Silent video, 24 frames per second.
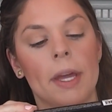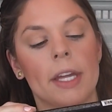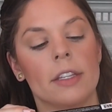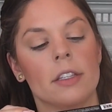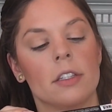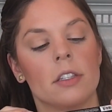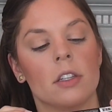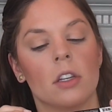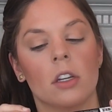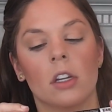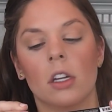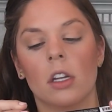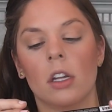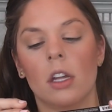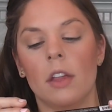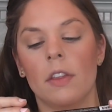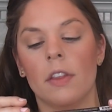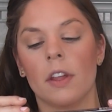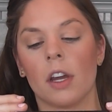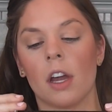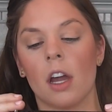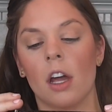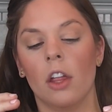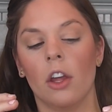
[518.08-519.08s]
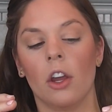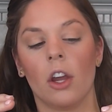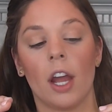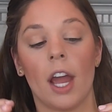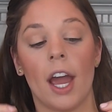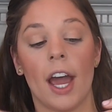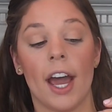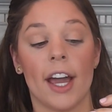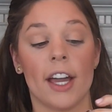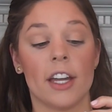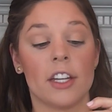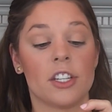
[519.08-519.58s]
Pencil in the color
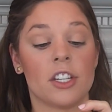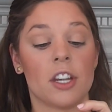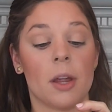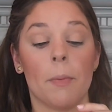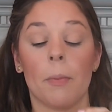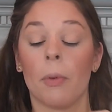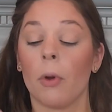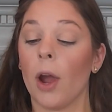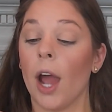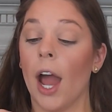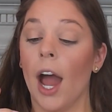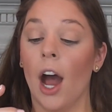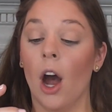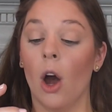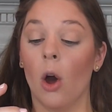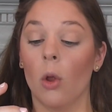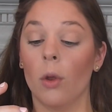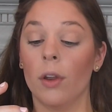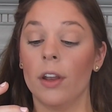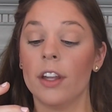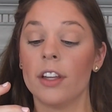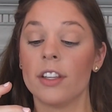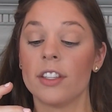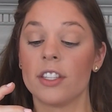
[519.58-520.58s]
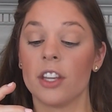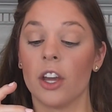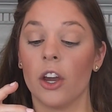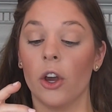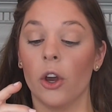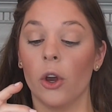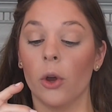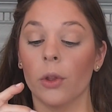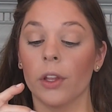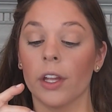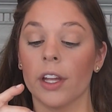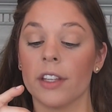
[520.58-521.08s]
Ash Brown.
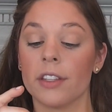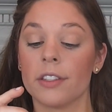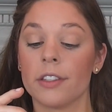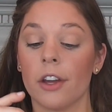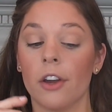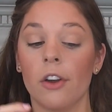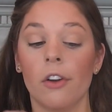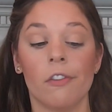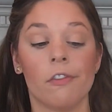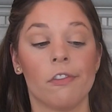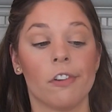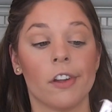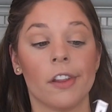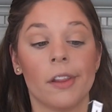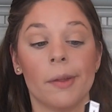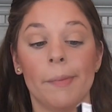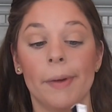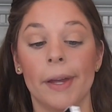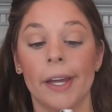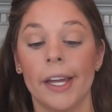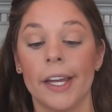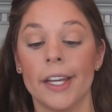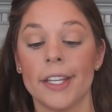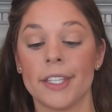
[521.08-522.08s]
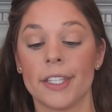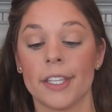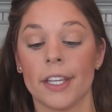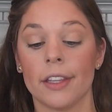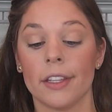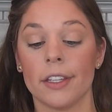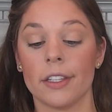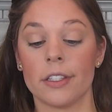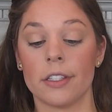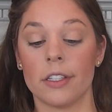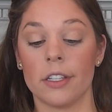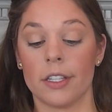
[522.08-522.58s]
So let's hope for the best that
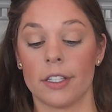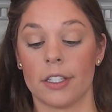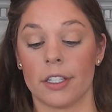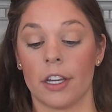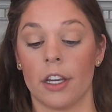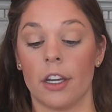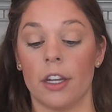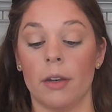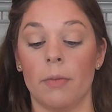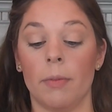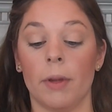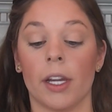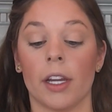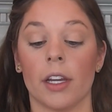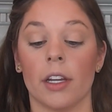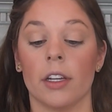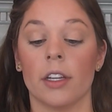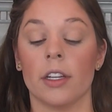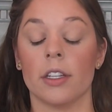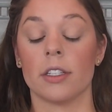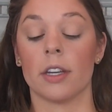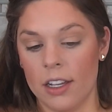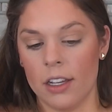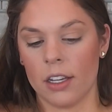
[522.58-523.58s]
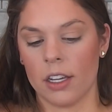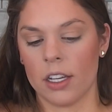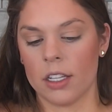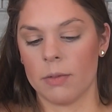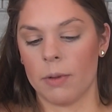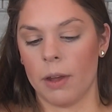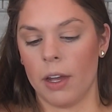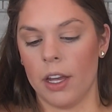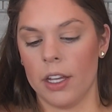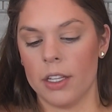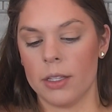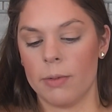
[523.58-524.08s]
this looks good because
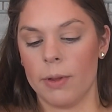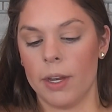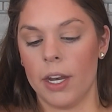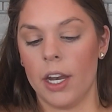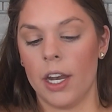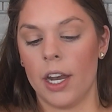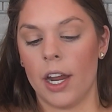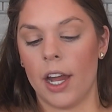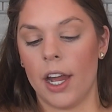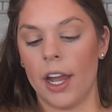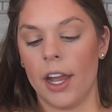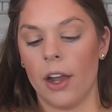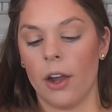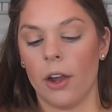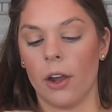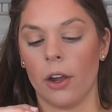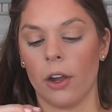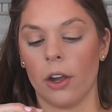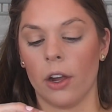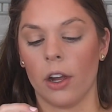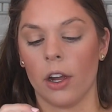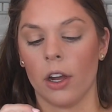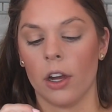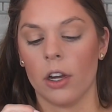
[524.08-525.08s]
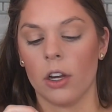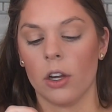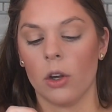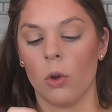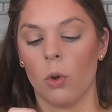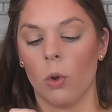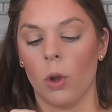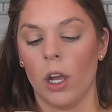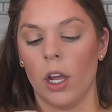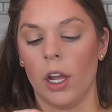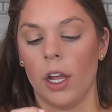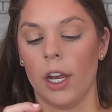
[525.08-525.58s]
my husband and I are
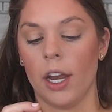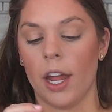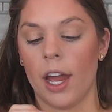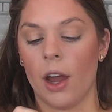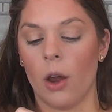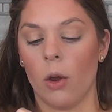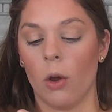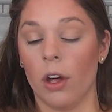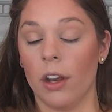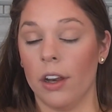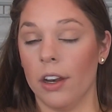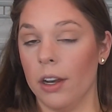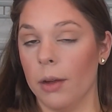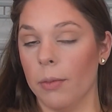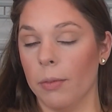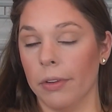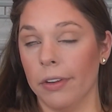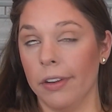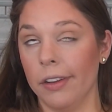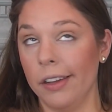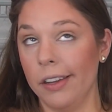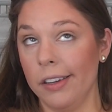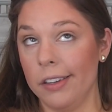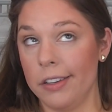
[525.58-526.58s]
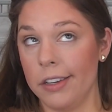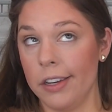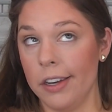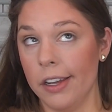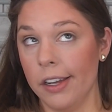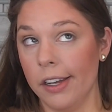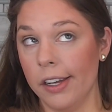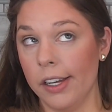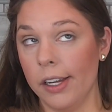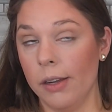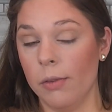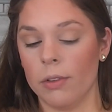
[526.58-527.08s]
going out on a double date
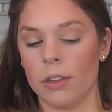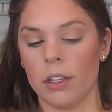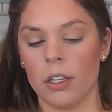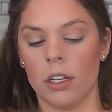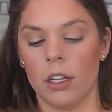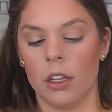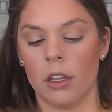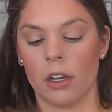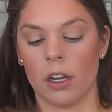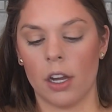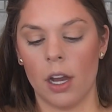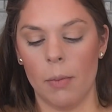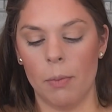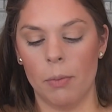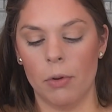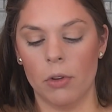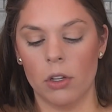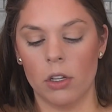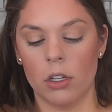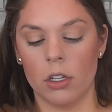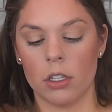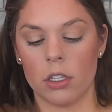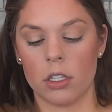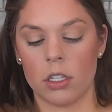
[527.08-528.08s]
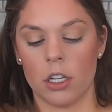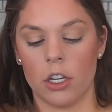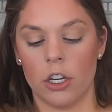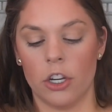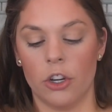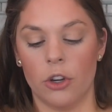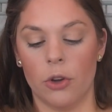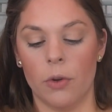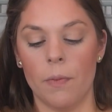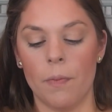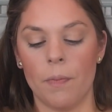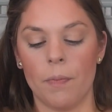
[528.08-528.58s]
tonight with another couple.
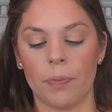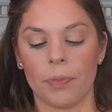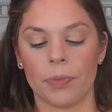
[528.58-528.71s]
So